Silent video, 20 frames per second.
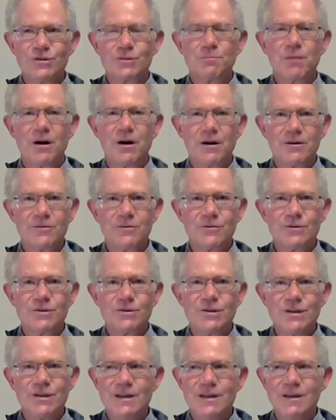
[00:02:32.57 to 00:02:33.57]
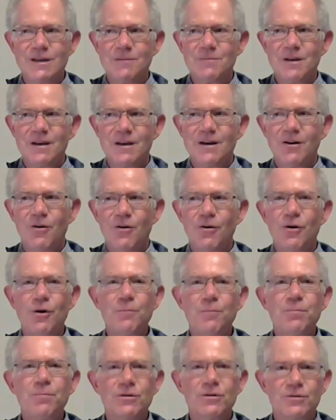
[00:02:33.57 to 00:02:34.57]
part of the team,
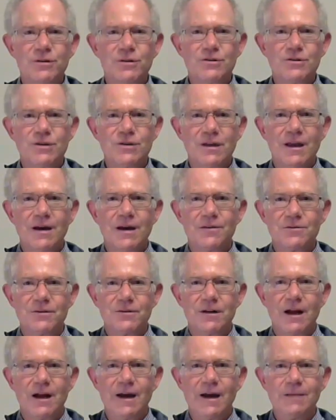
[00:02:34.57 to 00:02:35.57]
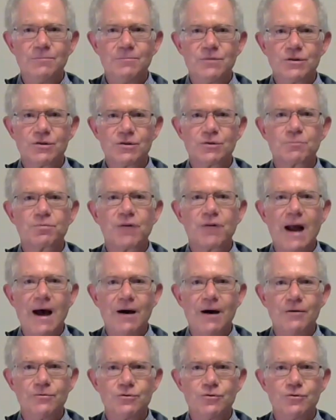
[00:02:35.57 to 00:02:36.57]
all pulling together, and I'm just
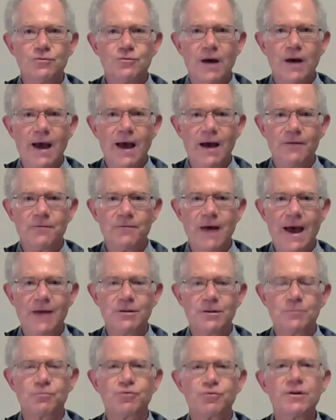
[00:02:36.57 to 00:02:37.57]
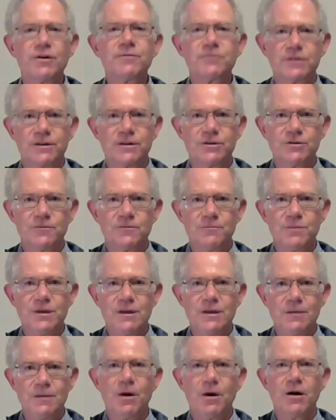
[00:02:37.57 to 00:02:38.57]
proud to have had the privilege of
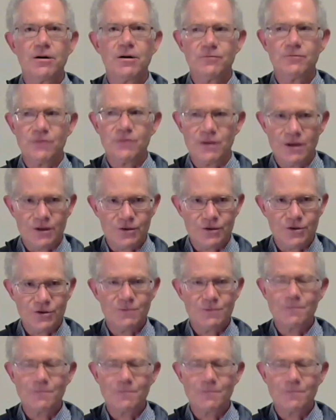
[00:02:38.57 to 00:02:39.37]
being part of this.